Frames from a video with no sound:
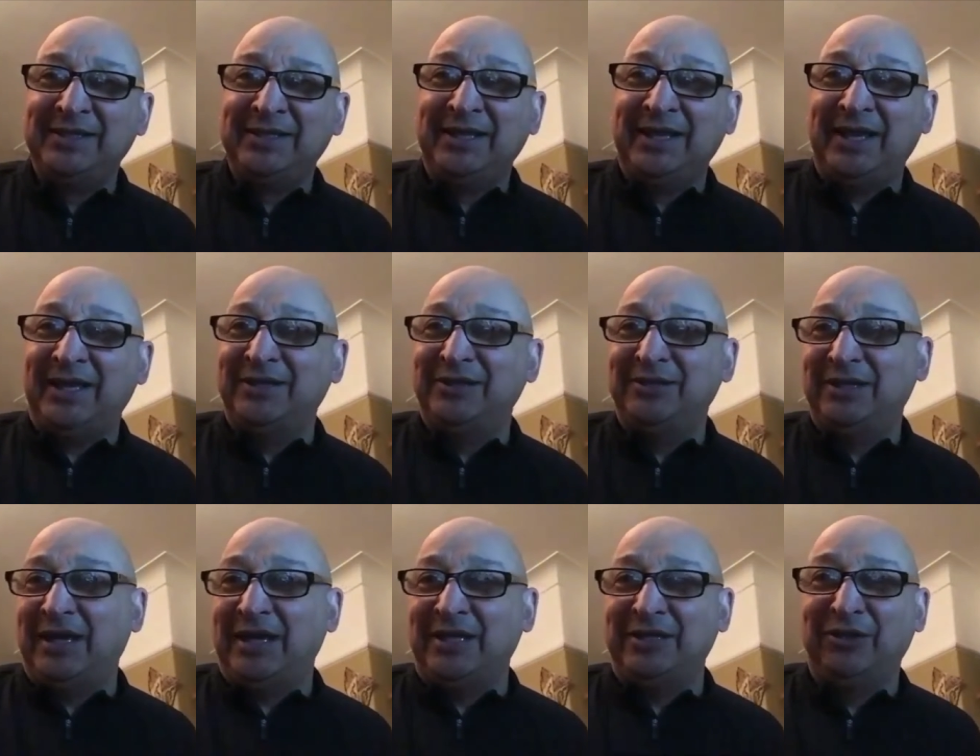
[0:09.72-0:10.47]
and
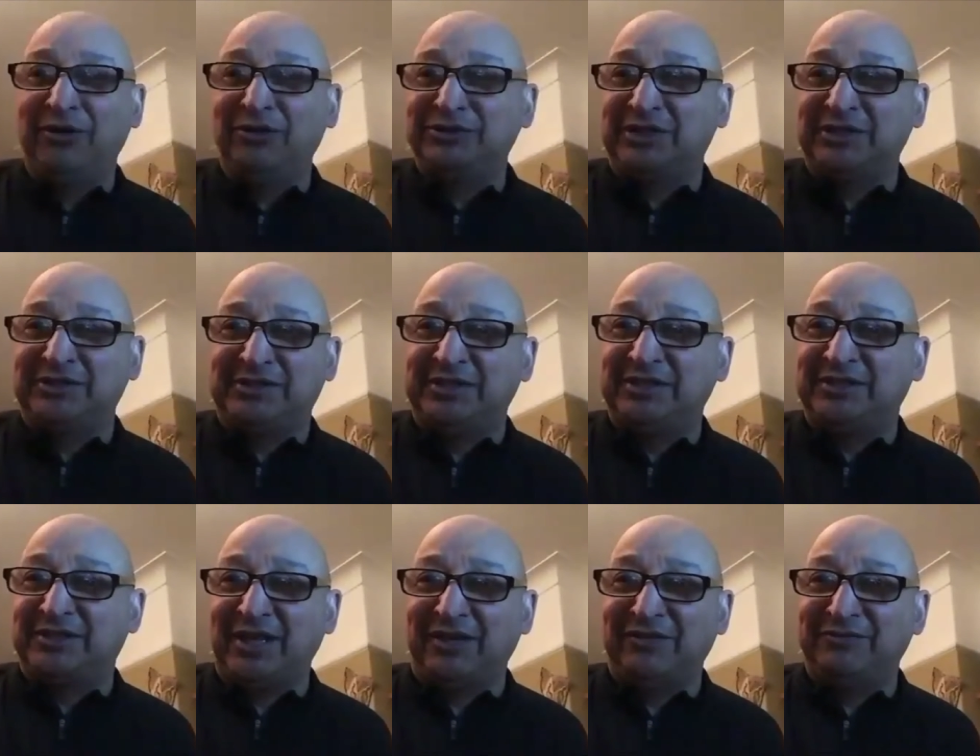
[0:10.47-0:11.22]
and not just
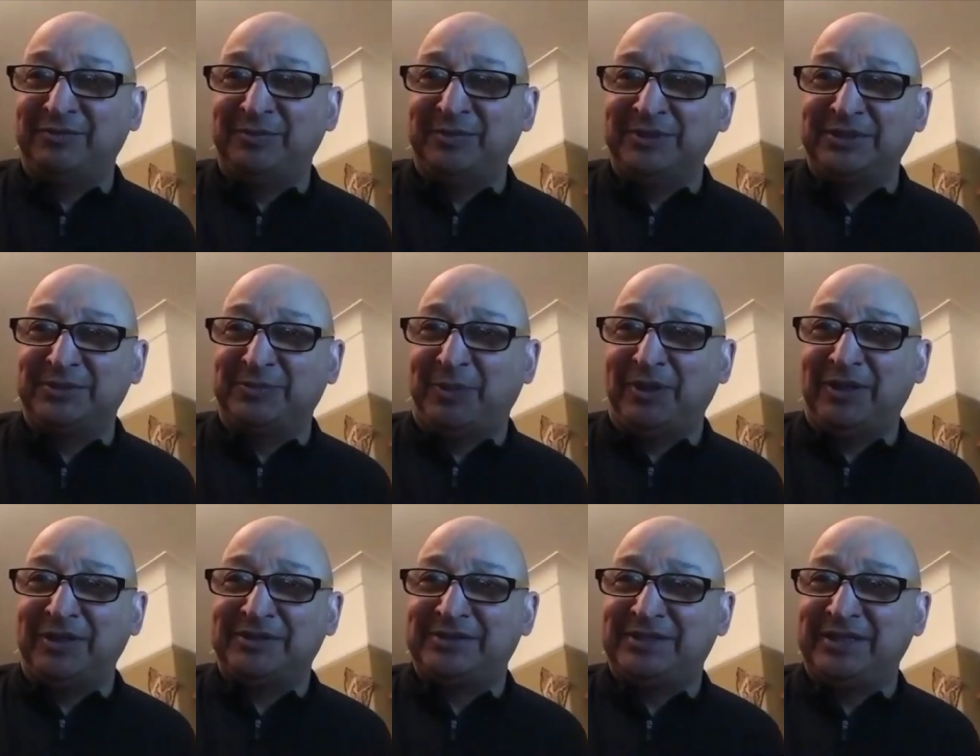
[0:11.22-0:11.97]
this government's
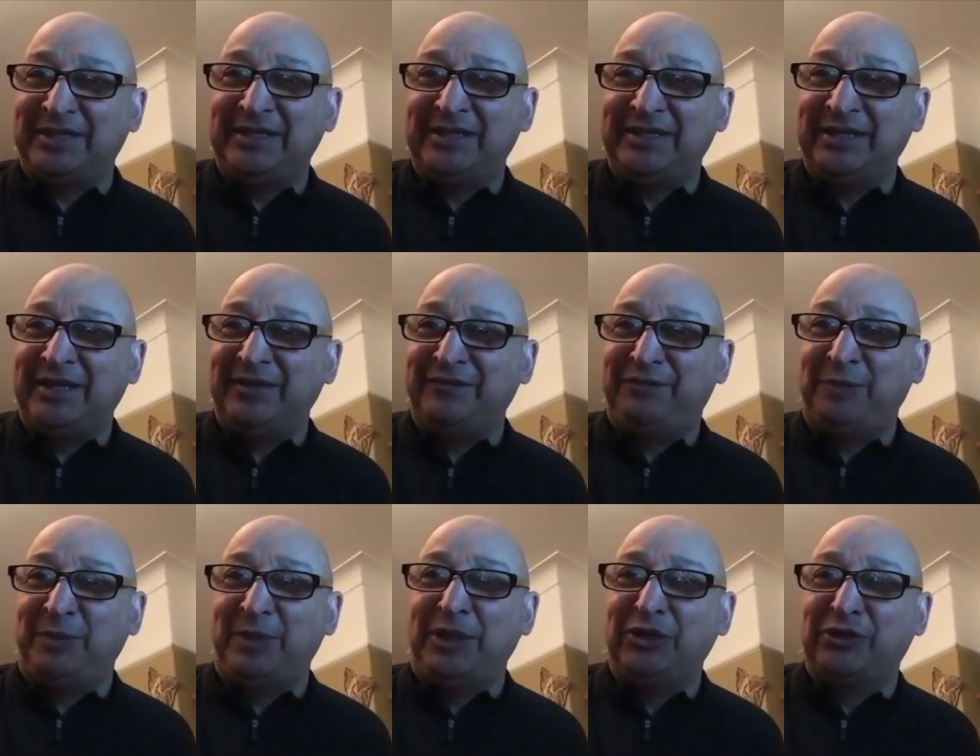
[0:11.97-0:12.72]
policy. If
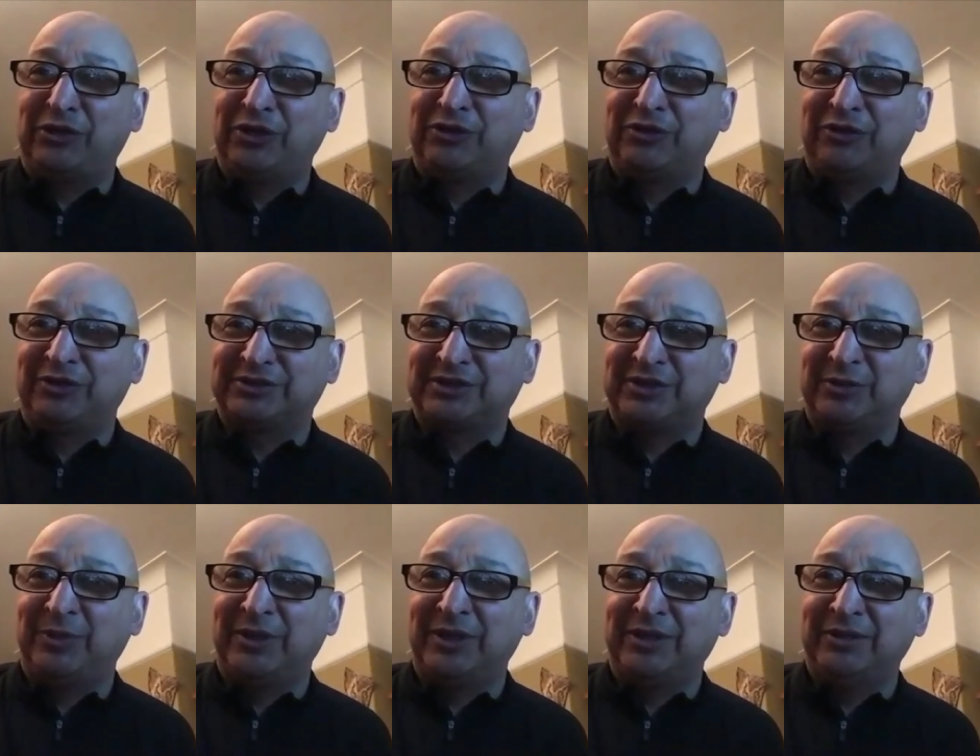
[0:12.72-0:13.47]
we look across
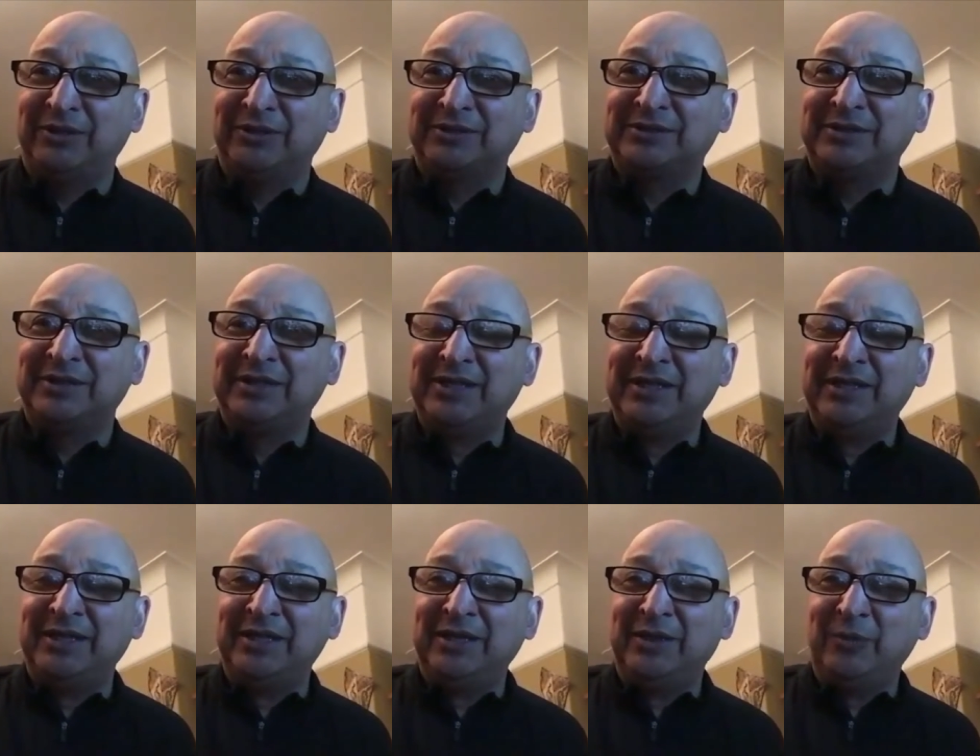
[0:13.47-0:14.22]
the world,
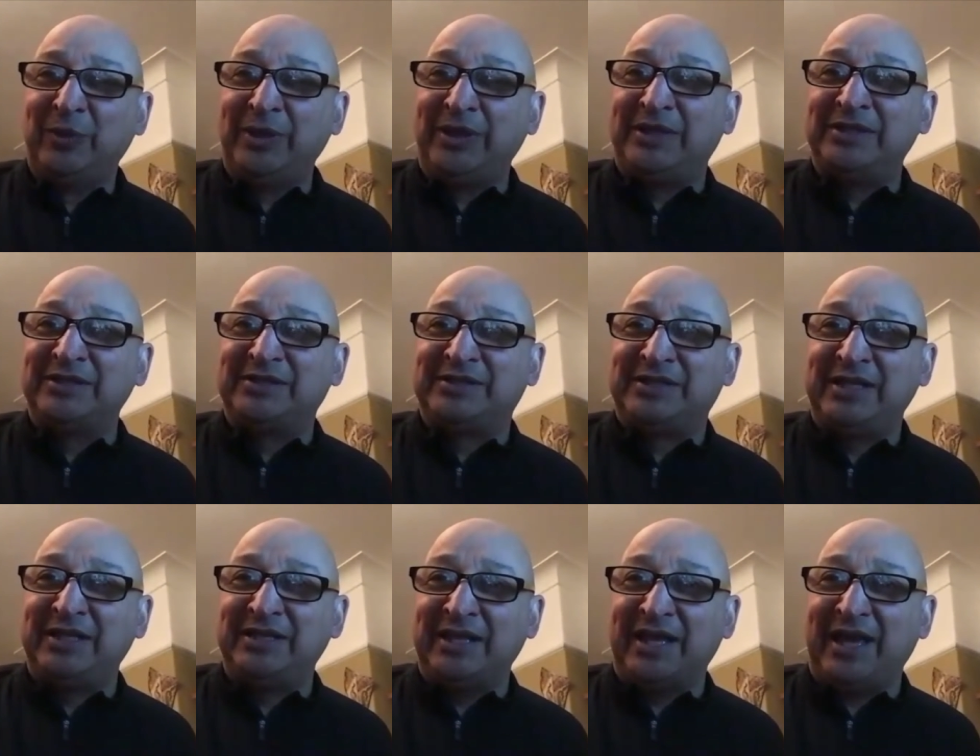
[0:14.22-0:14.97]
we can
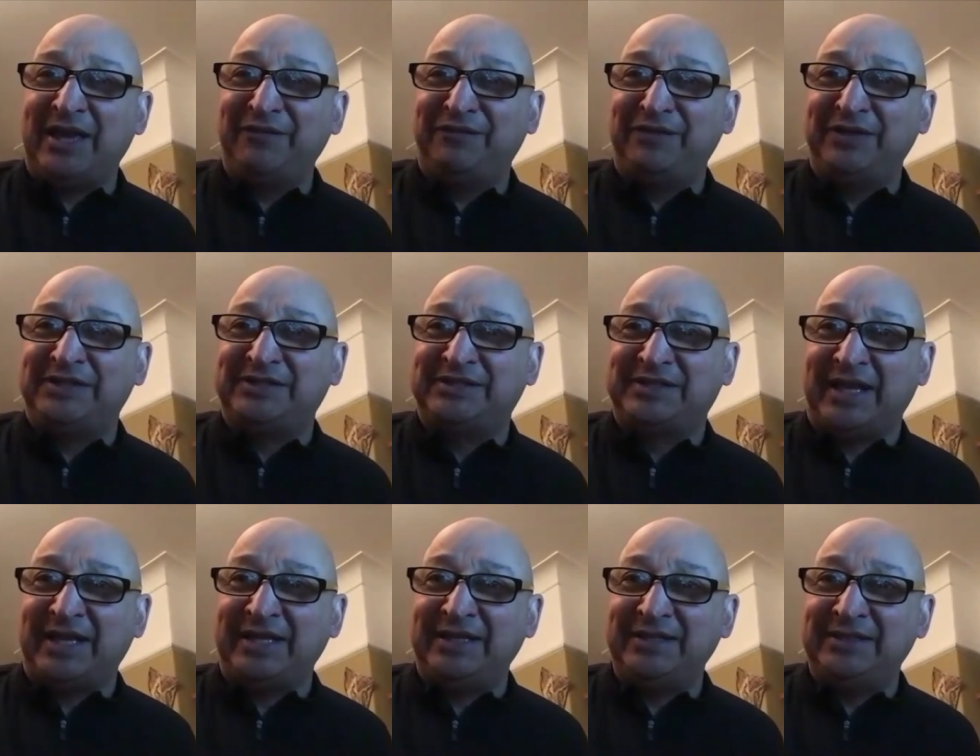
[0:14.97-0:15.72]
see that every
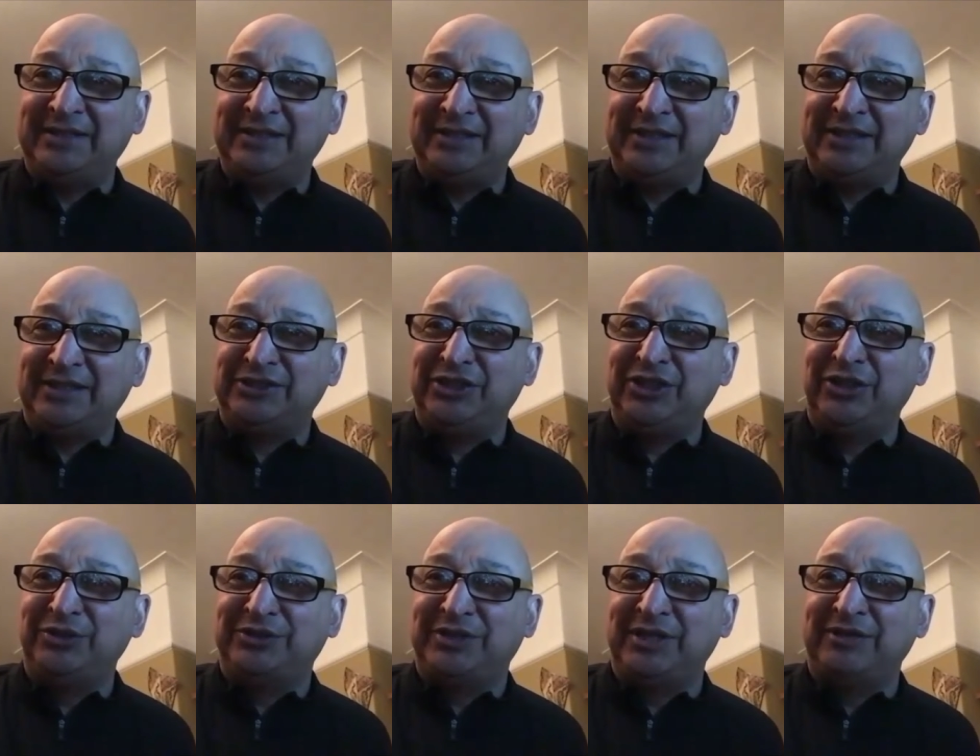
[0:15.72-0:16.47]
state is
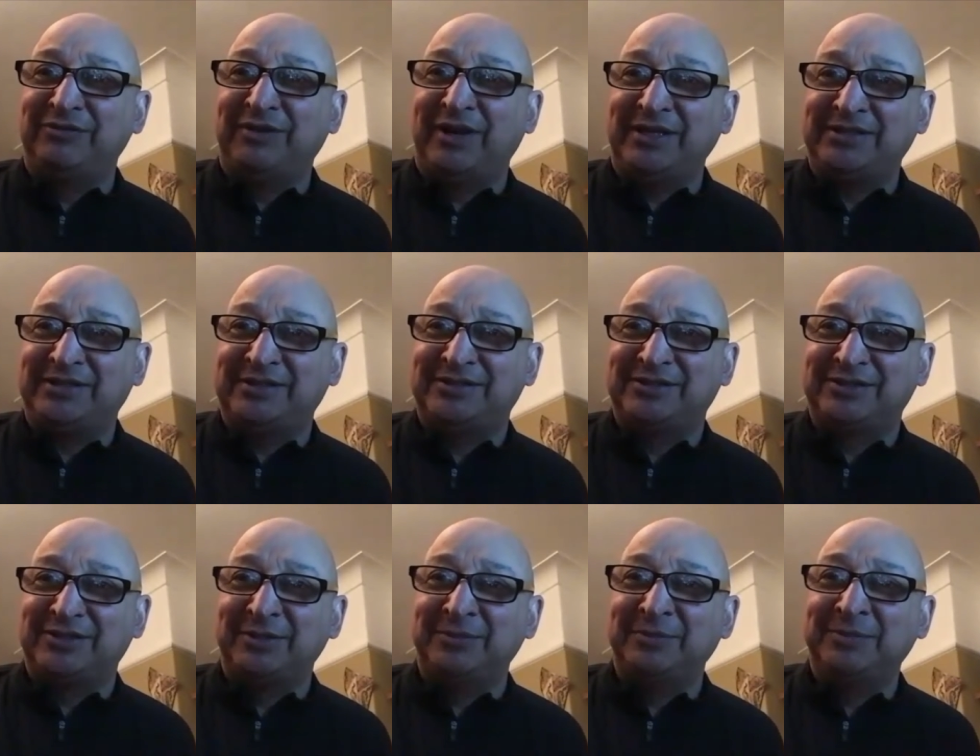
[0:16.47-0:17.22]
using
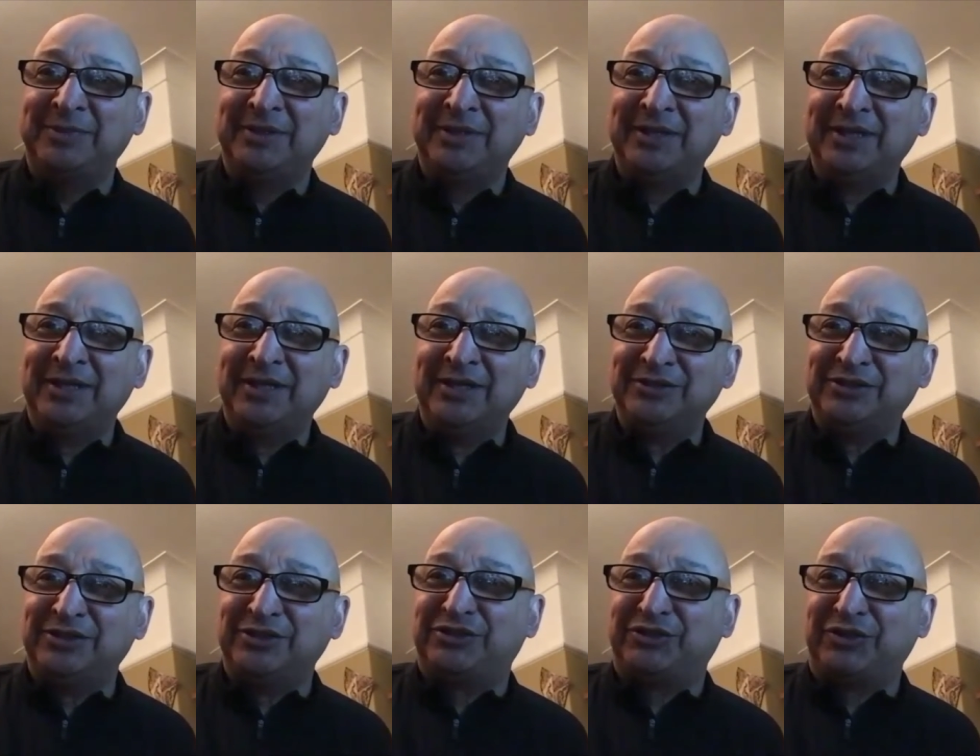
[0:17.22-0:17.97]
racism
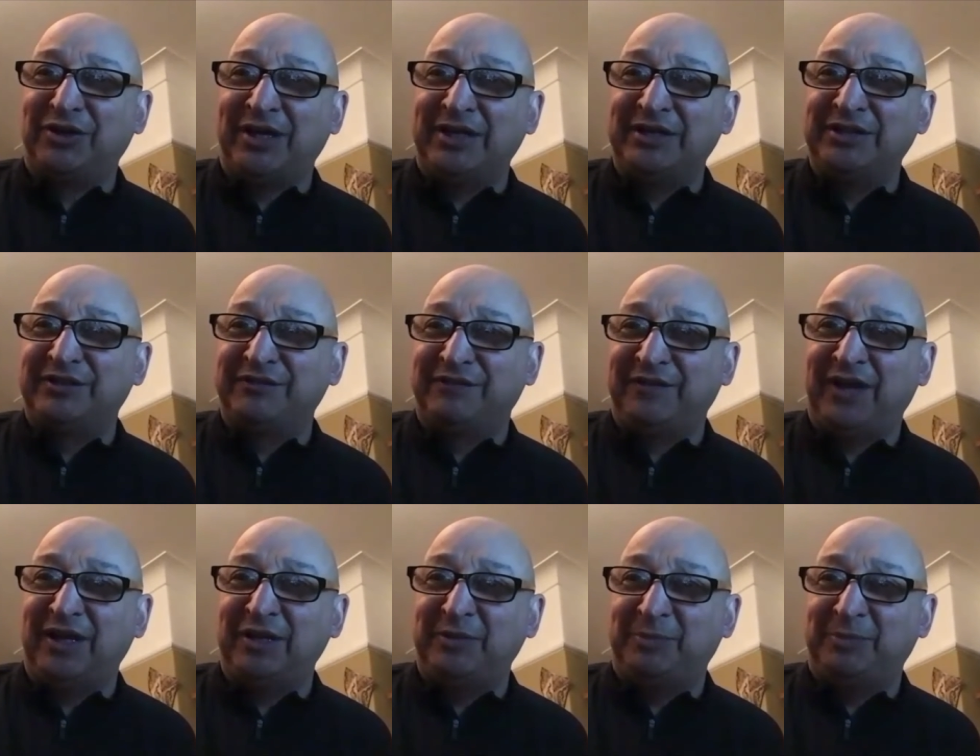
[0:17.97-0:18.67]
to try and divide